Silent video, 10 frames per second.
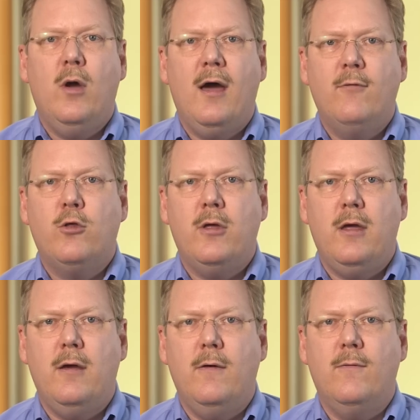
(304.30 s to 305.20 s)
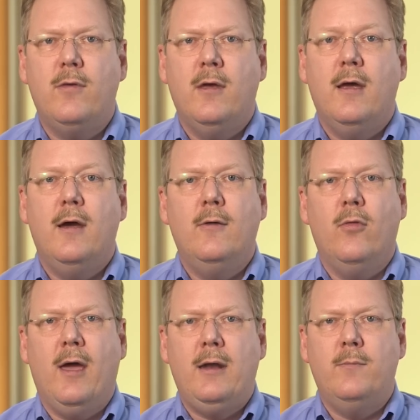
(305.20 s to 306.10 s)
have achieved
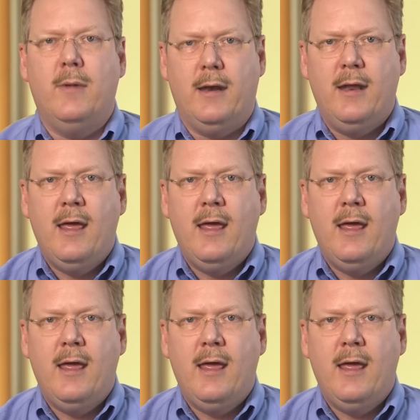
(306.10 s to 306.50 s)
enlightenment.